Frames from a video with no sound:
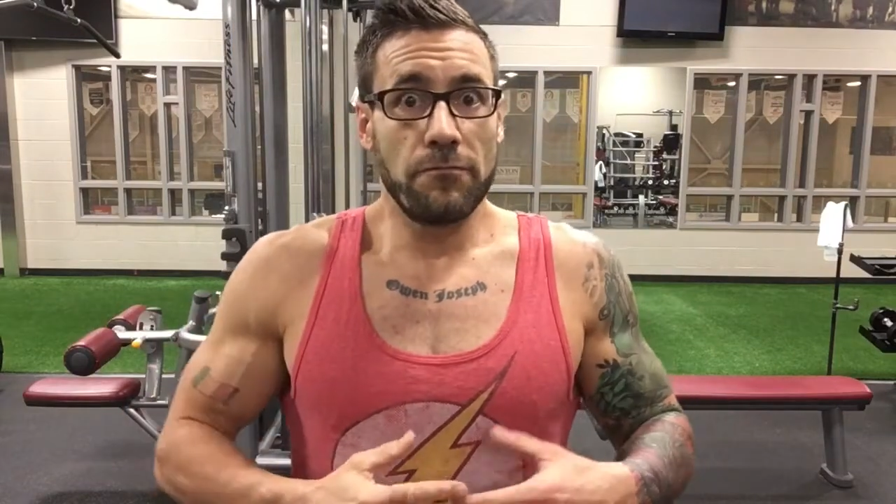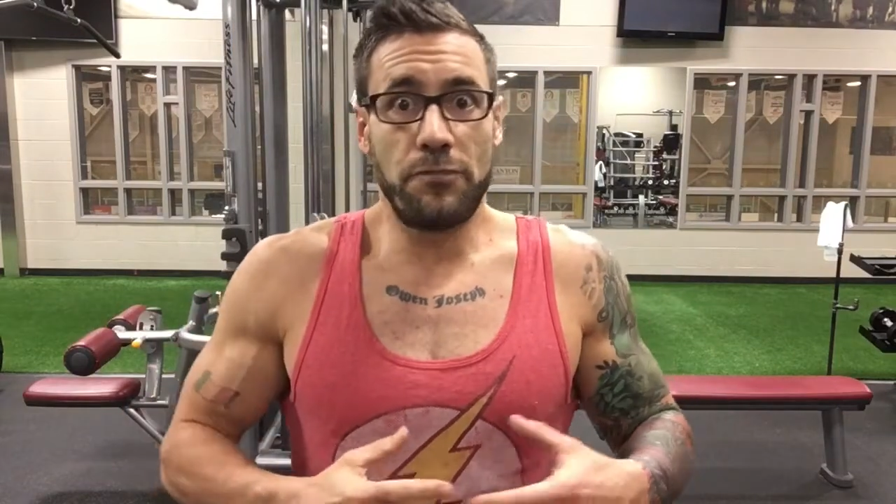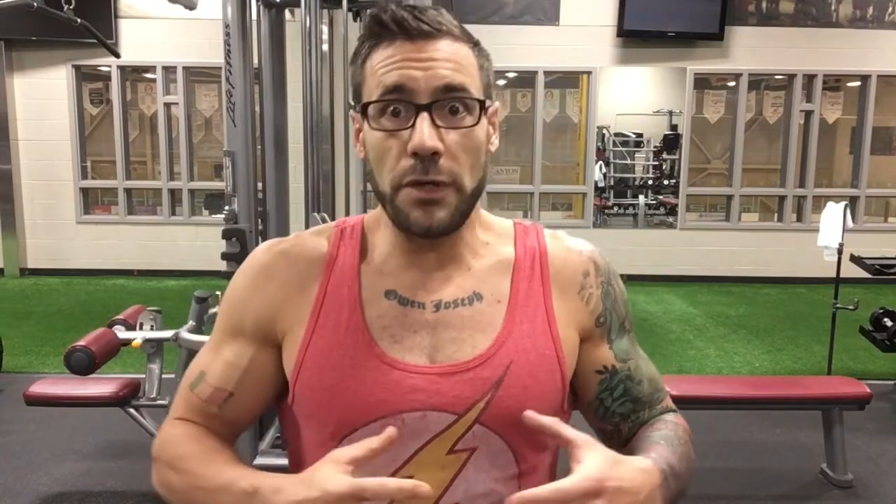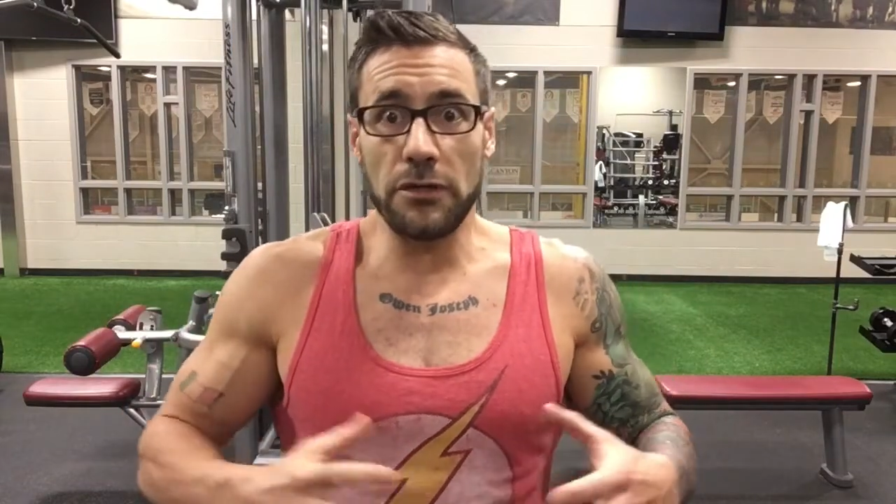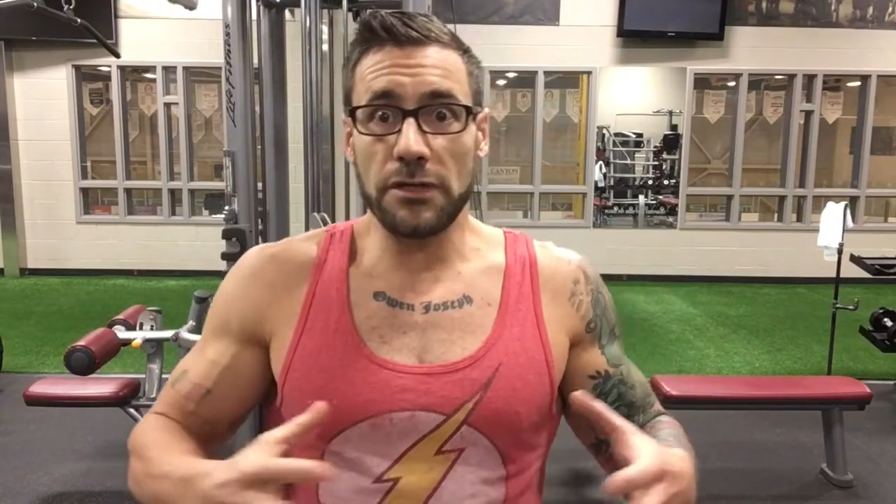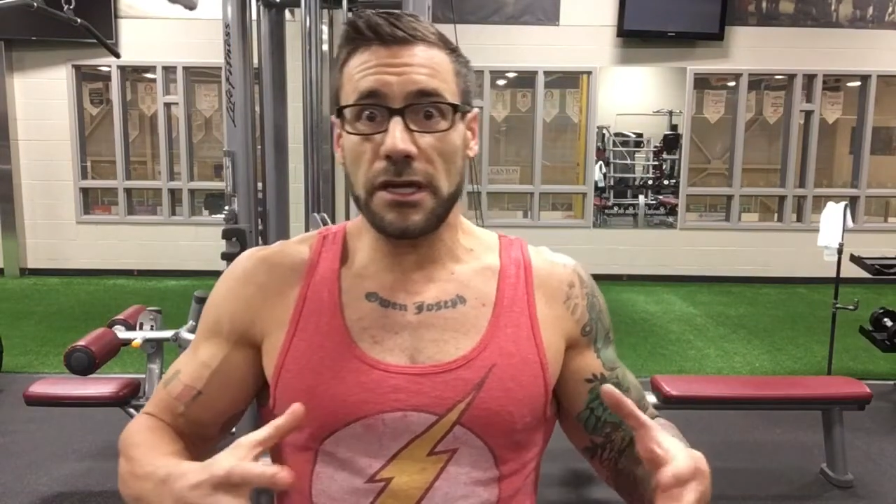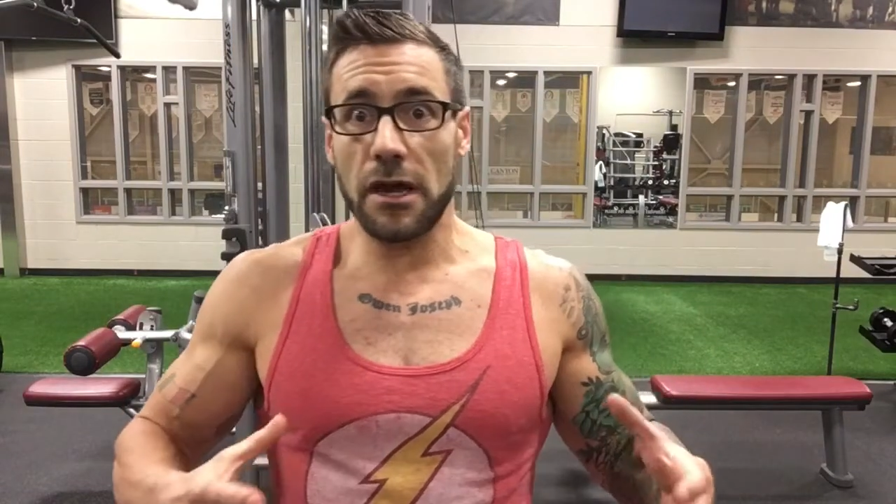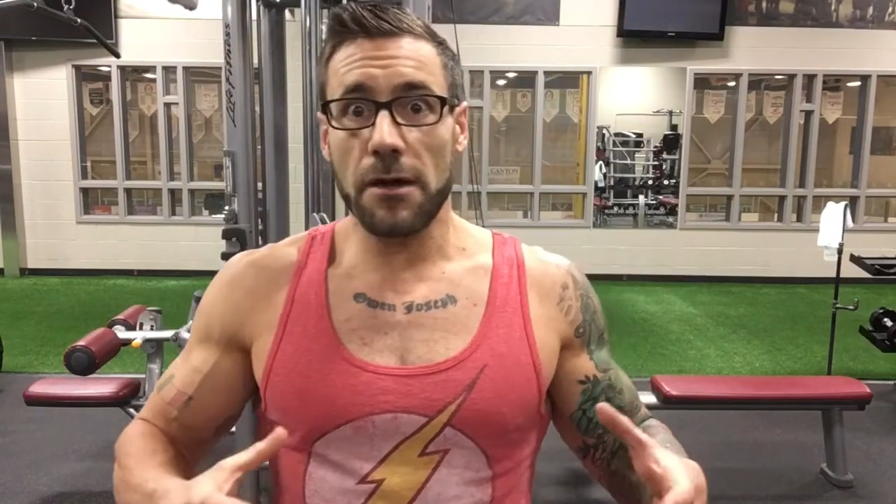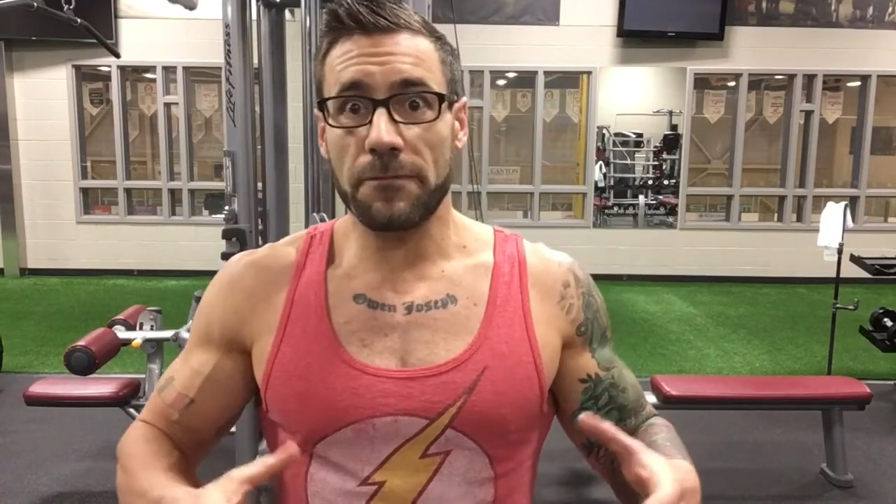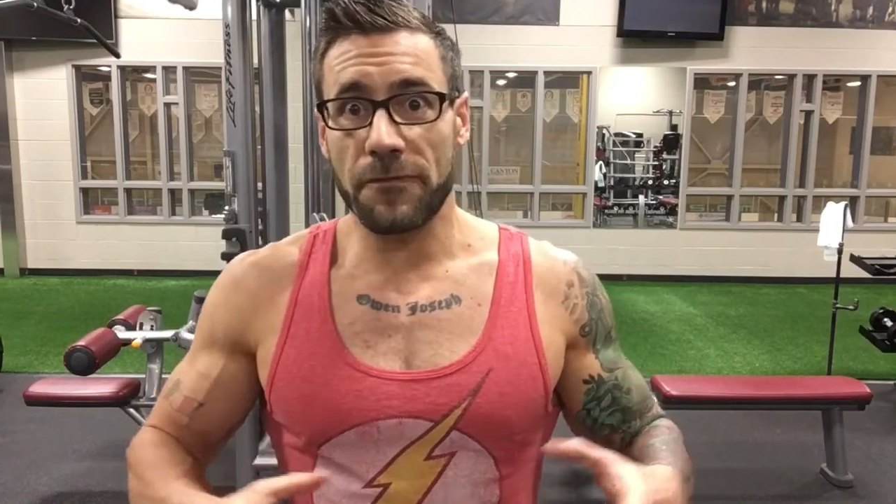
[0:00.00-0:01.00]
building
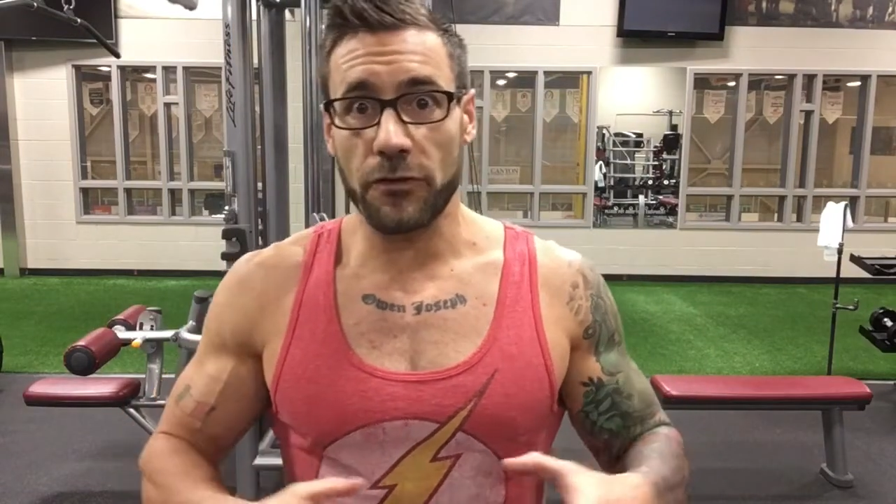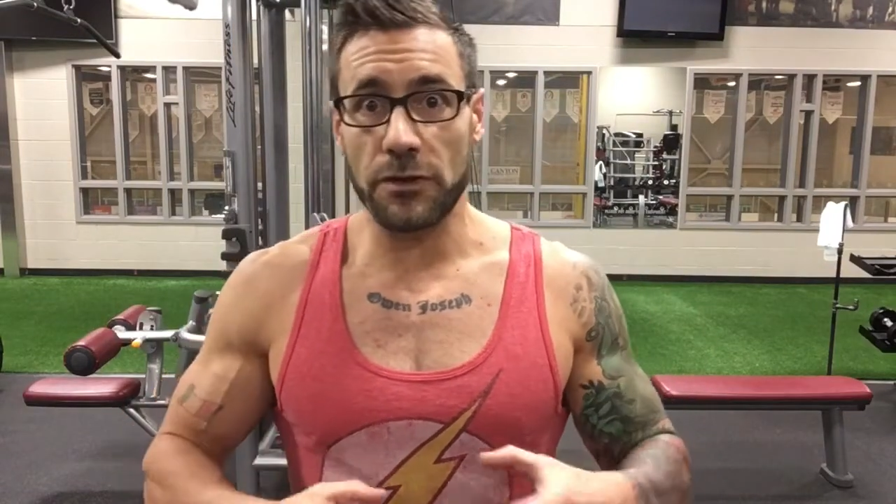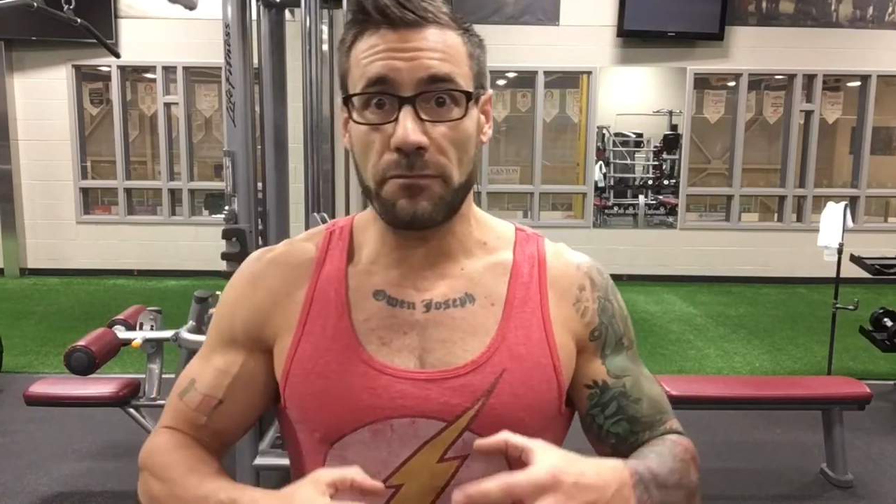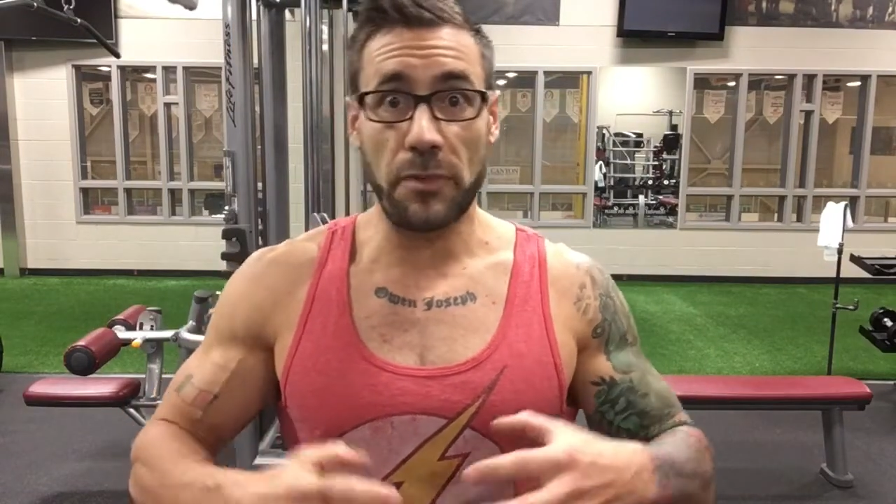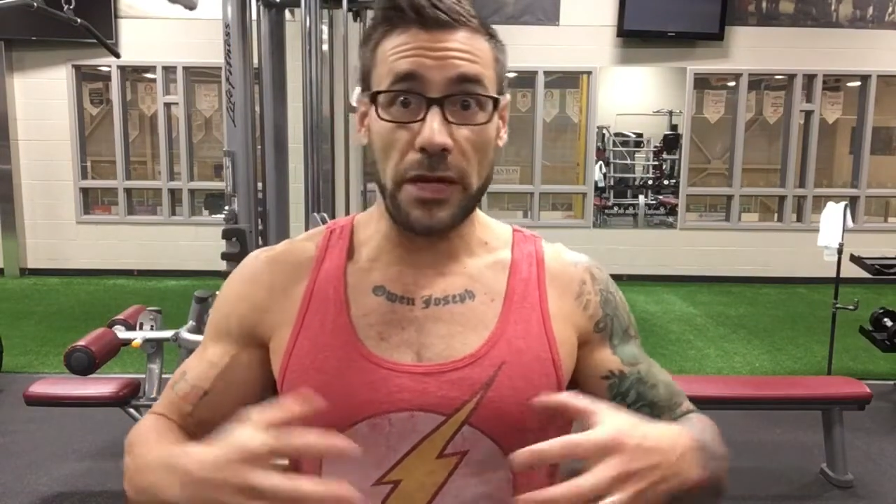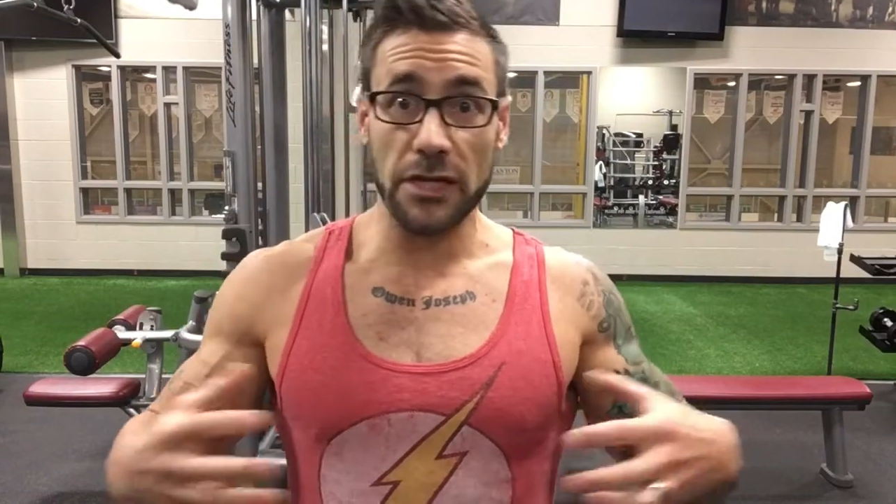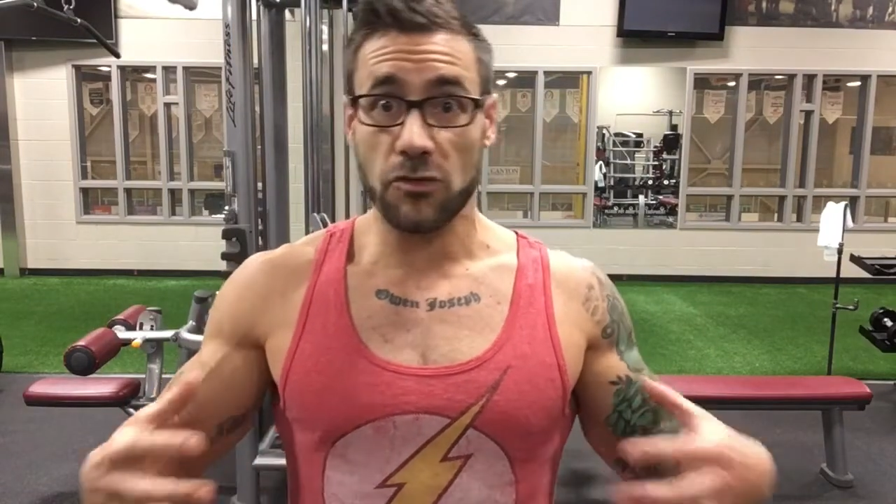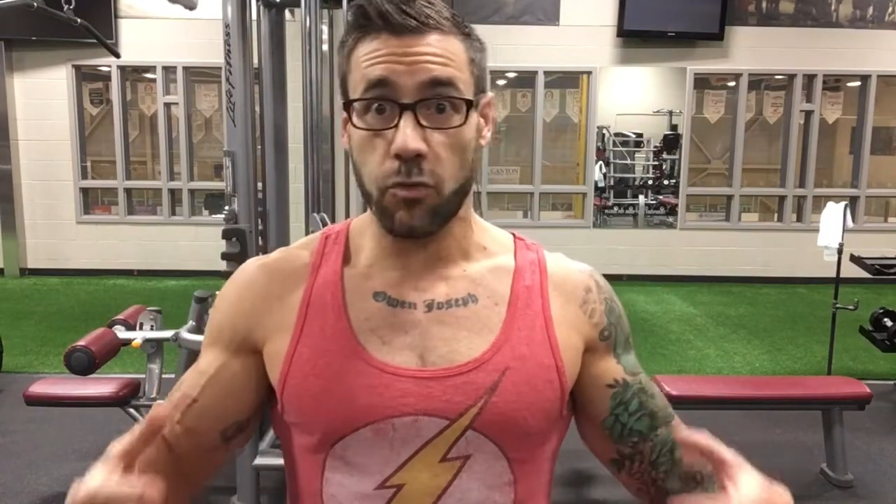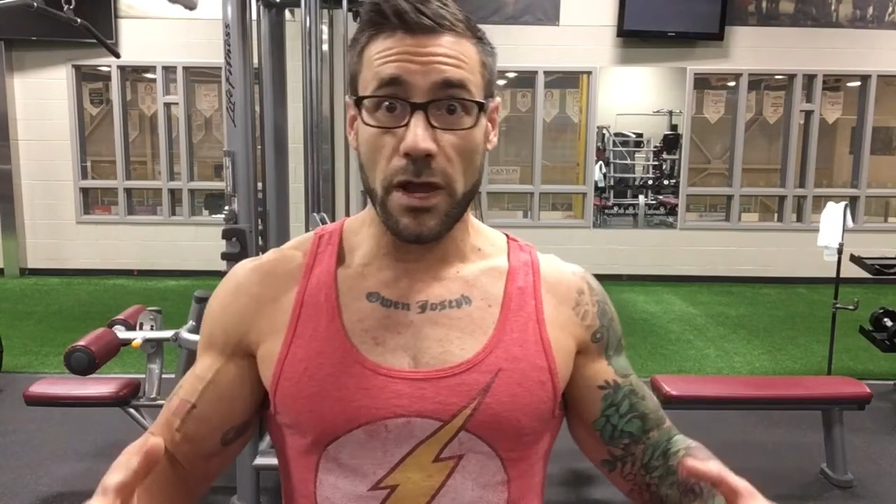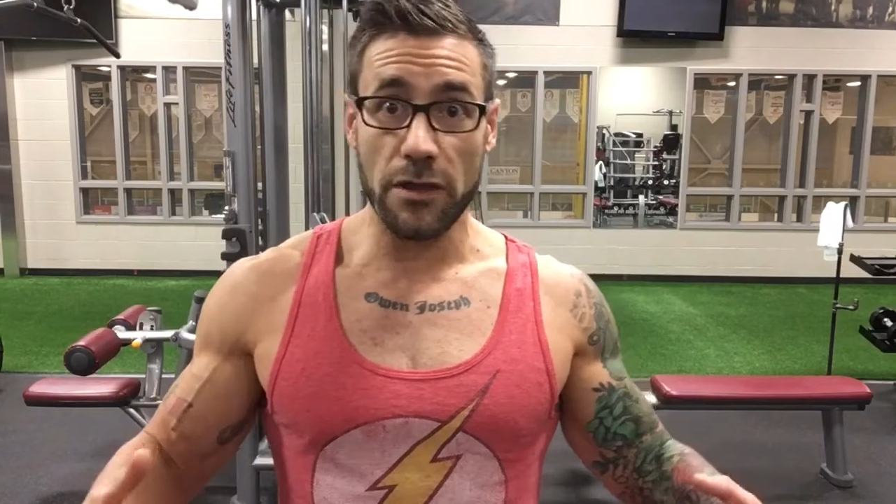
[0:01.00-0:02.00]
up for the
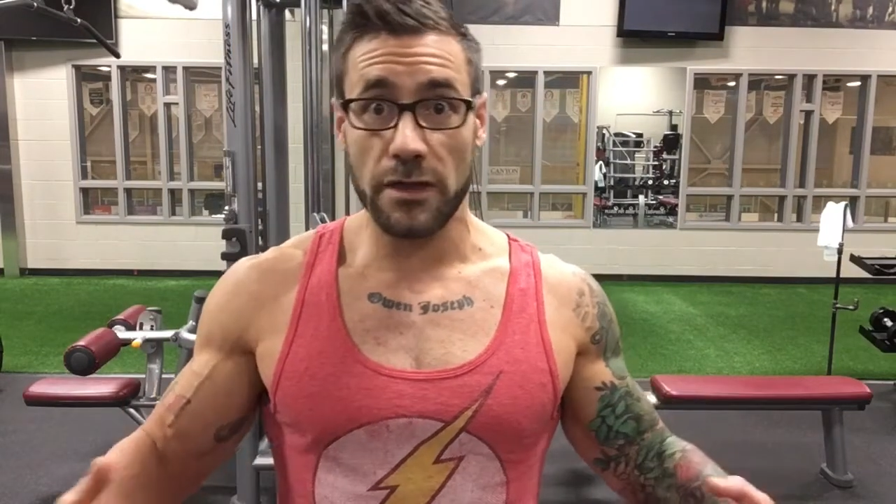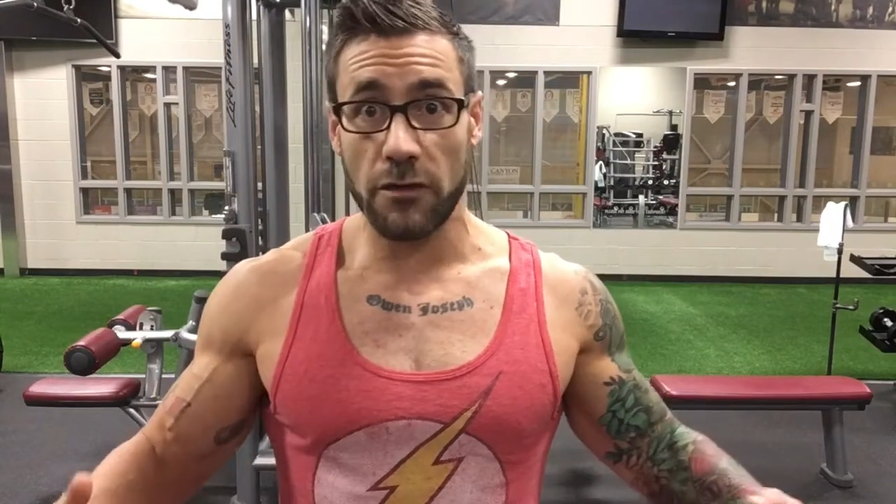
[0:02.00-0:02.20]
biggest weight